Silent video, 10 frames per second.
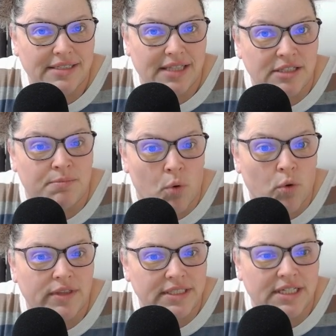That's more
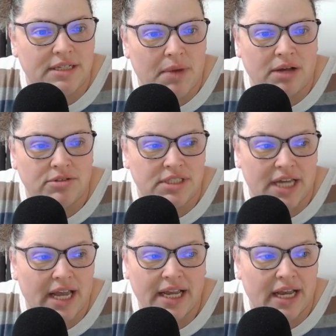than 10 miles a day.